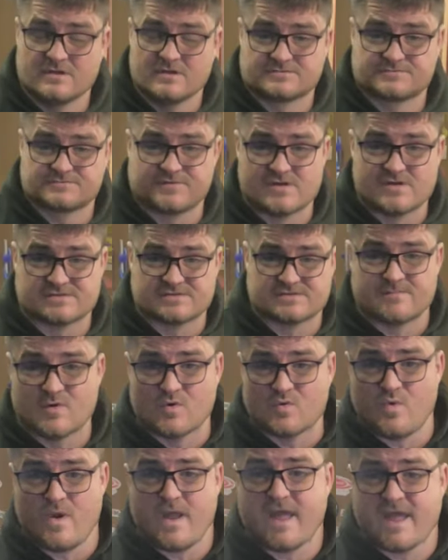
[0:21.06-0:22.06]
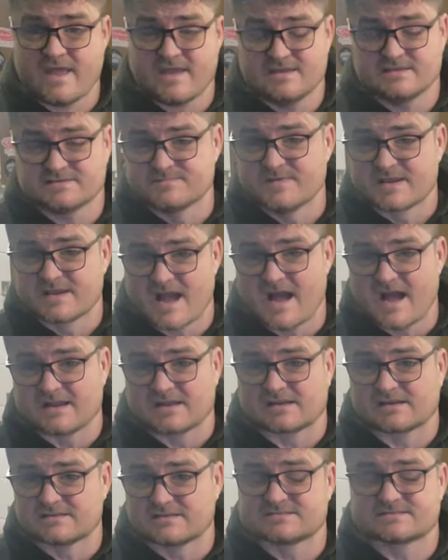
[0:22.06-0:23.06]
as far as I'm aware, is
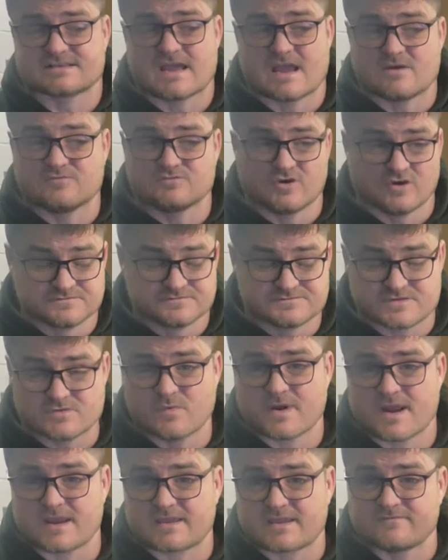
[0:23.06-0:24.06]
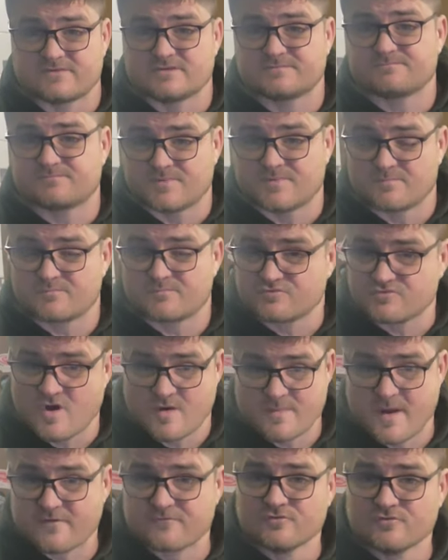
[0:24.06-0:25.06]
mechanically sound. Obviously, when I give it a, a
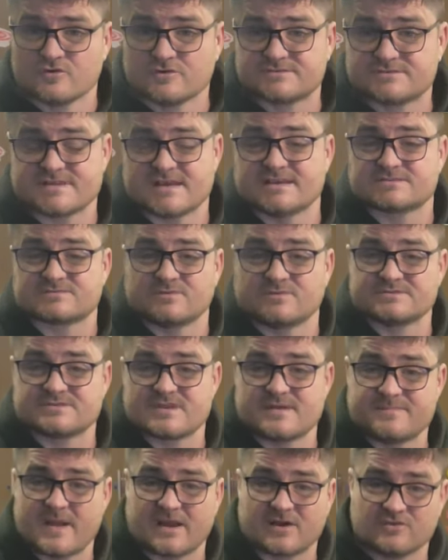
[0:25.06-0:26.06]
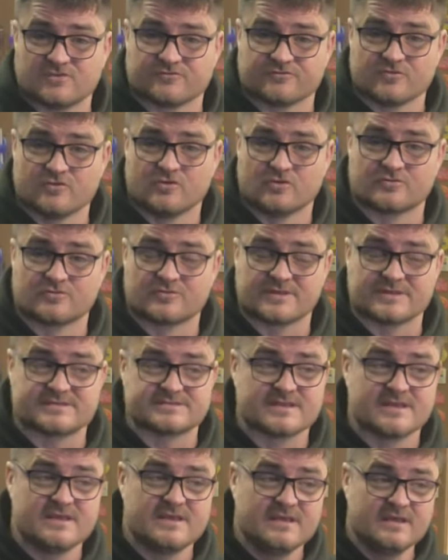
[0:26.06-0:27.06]
proper road test, once I'm back on the road with it,
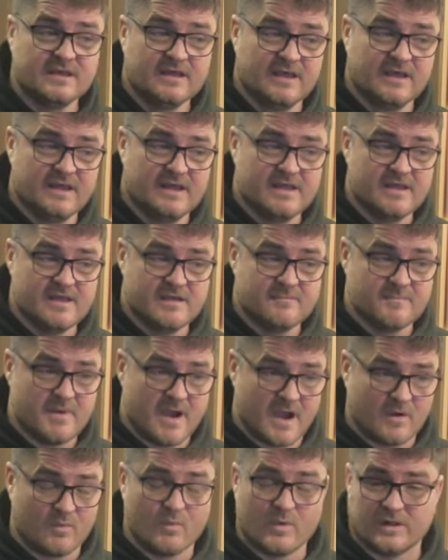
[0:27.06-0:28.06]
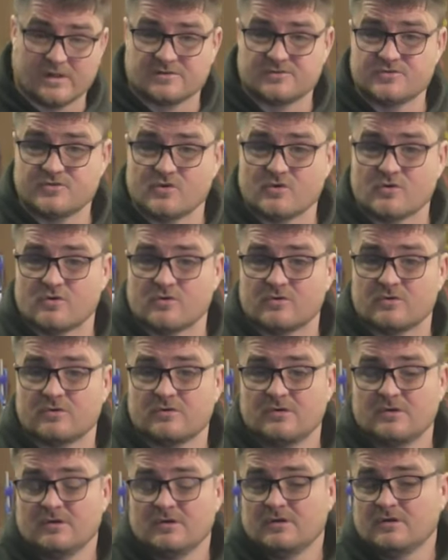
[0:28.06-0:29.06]
um, I will
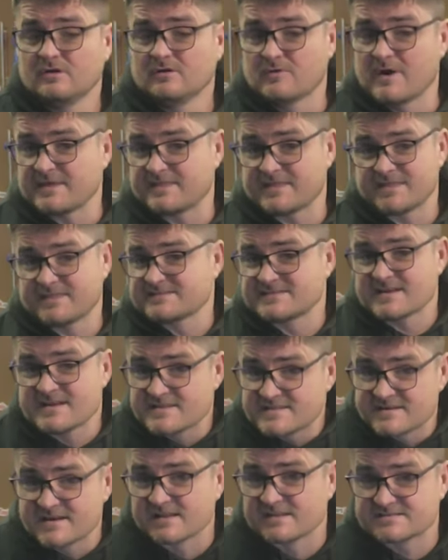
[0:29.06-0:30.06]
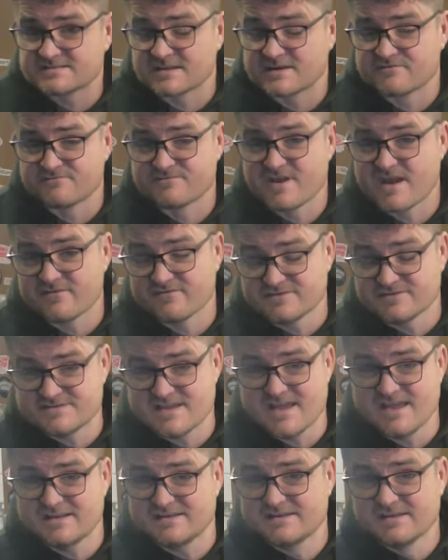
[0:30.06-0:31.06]
know whether there's anything else going to rear its
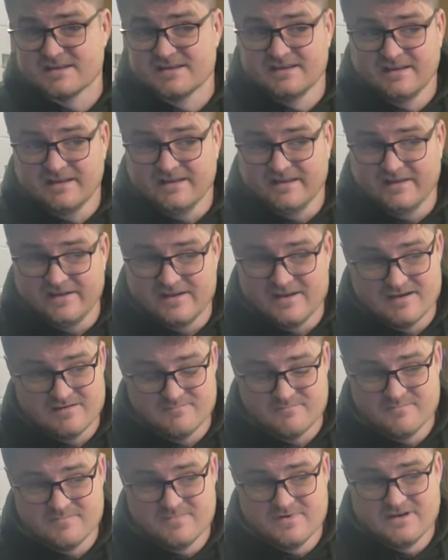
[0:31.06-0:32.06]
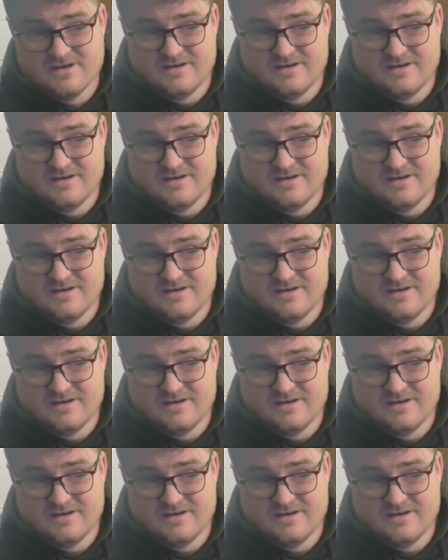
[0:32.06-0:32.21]
head. Um,